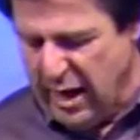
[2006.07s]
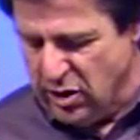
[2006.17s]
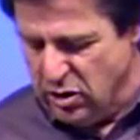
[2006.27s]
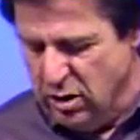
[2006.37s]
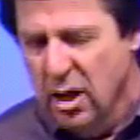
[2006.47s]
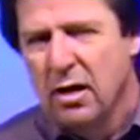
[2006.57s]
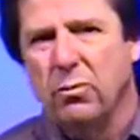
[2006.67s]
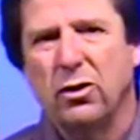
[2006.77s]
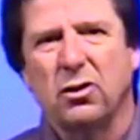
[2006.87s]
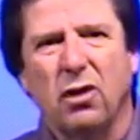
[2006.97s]
action,
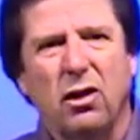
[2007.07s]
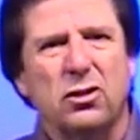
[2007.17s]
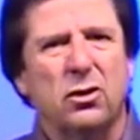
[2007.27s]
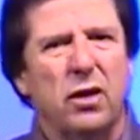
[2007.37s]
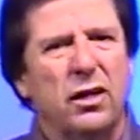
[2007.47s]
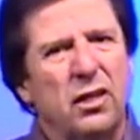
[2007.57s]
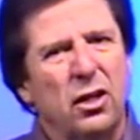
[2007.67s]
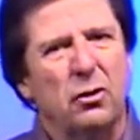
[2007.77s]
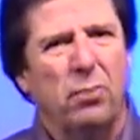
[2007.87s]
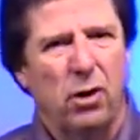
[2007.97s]
but there's also
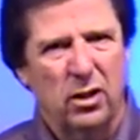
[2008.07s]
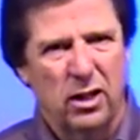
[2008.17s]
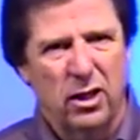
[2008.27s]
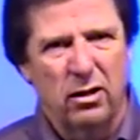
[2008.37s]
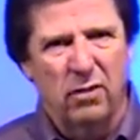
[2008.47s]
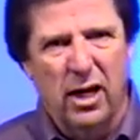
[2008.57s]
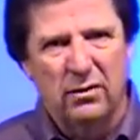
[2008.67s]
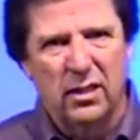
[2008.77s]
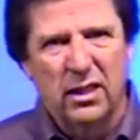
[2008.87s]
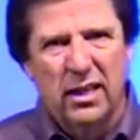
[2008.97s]
another part that it
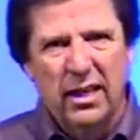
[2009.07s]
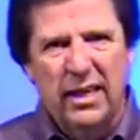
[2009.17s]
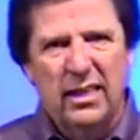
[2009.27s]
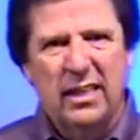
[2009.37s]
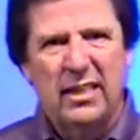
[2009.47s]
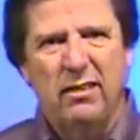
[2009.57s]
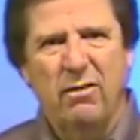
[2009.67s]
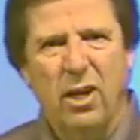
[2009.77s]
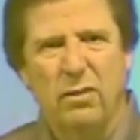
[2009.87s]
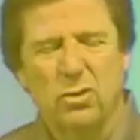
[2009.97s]
involves, and it
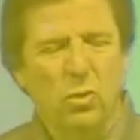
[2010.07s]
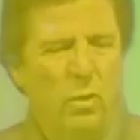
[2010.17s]
involves